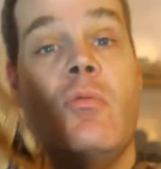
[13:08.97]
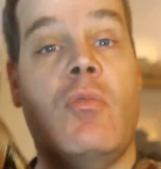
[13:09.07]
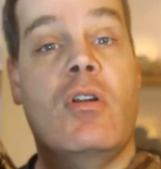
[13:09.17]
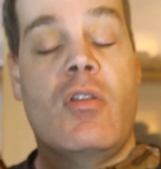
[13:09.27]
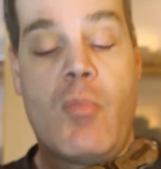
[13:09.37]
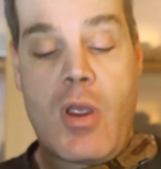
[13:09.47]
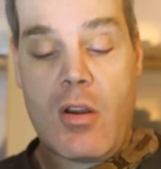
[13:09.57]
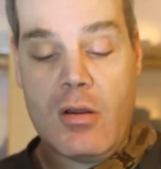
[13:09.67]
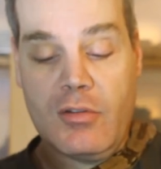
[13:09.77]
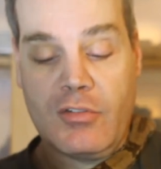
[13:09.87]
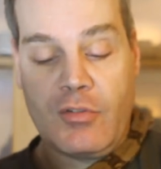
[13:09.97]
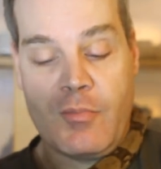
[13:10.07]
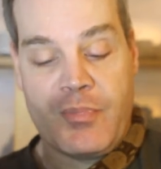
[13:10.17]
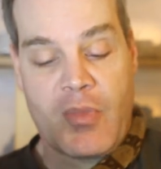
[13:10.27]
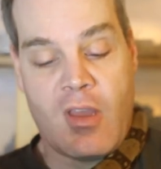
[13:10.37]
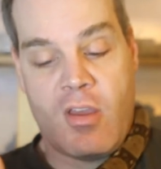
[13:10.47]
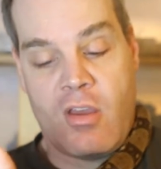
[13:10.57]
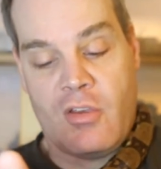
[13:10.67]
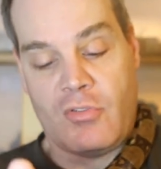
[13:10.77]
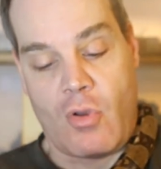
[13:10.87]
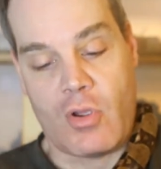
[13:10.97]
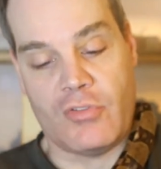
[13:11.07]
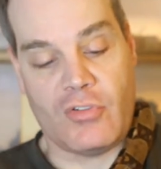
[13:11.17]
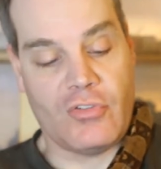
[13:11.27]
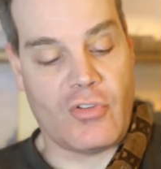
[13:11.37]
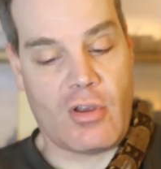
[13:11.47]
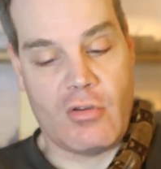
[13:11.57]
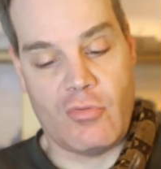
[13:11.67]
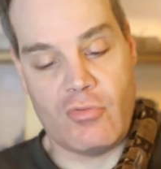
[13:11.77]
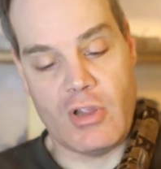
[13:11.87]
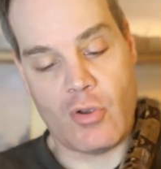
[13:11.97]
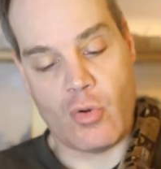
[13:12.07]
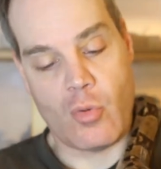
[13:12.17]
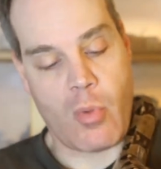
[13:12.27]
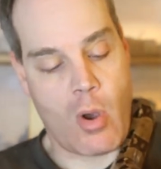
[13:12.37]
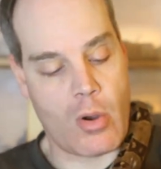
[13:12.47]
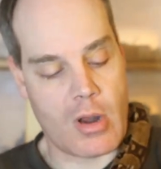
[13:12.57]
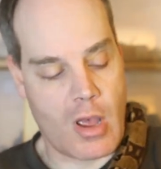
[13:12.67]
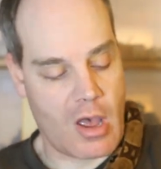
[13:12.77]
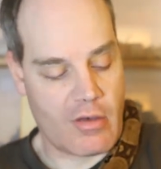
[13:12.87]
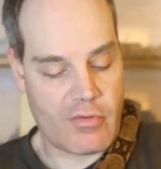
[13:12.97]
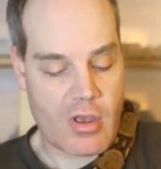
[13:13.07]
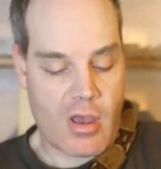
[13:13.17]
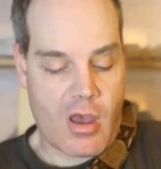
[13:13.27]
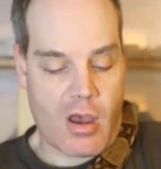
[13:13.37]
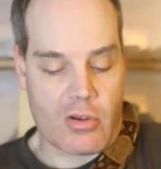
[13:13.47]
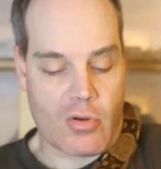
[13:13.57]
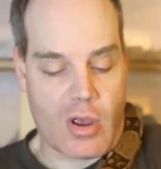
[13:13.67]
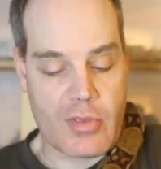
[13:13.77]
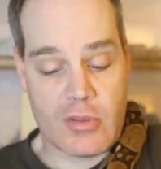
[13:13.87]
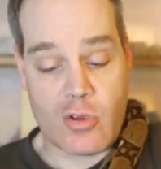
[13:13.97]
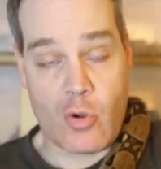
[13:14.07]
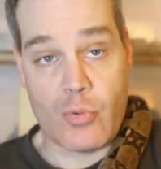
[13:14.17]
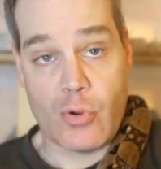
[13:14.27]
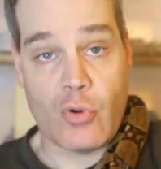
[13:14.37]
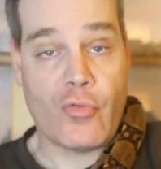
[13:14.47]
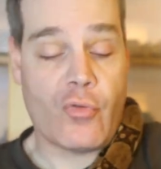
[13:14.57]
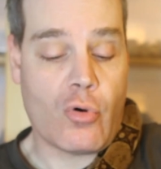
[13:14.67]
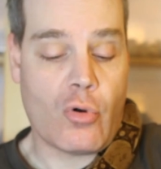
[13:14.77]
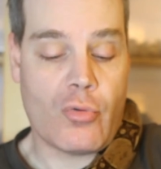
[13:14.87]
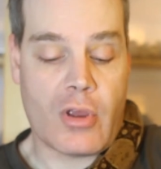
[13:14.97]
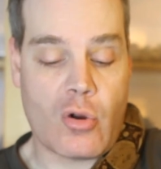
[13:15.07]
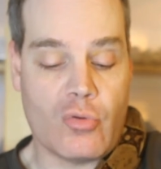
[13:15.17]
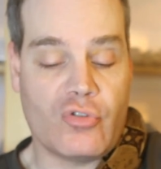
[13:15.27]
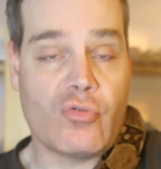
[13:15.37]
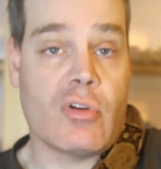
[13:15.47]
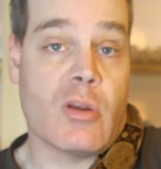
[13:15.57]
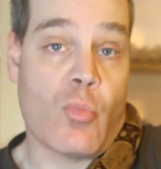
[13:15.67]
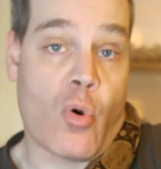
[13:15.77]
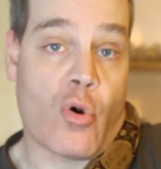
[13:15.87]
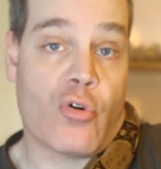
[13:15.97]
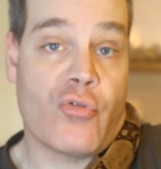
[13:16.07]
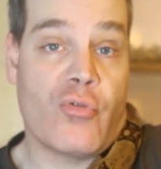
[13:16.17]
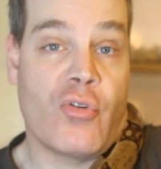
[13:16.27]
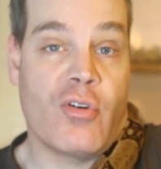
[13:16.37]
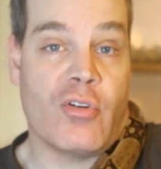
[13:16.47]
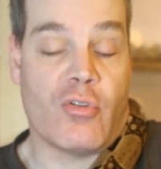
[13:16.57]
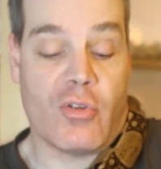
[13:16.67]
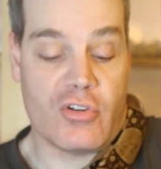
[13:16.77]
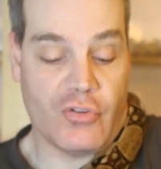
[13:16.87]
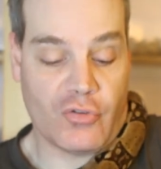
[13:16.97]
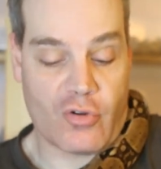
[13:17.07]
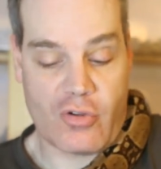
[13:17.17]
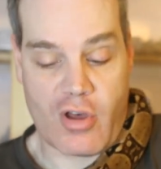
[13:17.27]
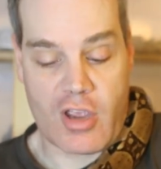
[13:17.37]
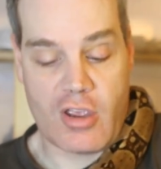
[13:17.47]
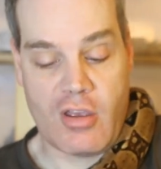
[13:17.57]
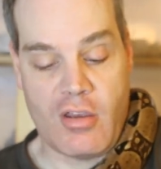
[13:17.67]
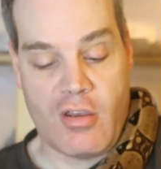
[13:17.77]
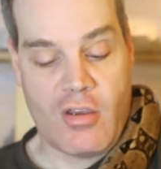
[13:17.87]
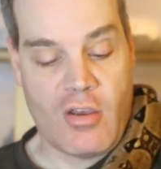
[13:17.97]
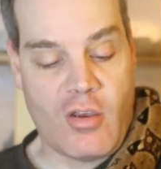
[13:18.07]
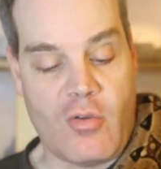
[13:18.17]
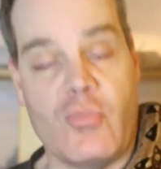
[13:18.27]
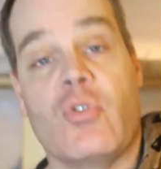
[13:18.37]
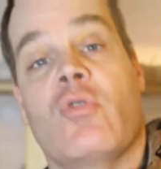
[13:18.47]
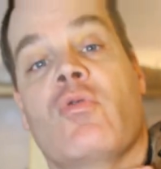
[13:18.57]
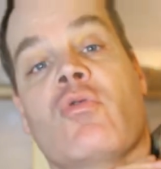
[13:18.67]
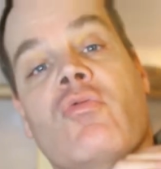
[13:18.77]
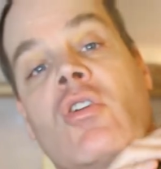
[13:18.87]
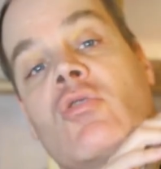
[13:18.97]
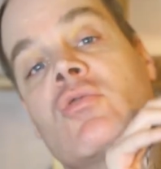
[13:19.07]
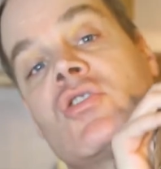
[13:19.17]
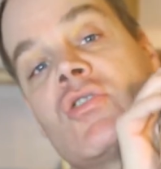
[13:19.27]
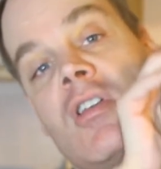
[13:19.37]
one of the parents. So it's just a really cool boa to have. You know, I think they're beautiful. They don't scream morph. You know, they just look like beautiful, very richly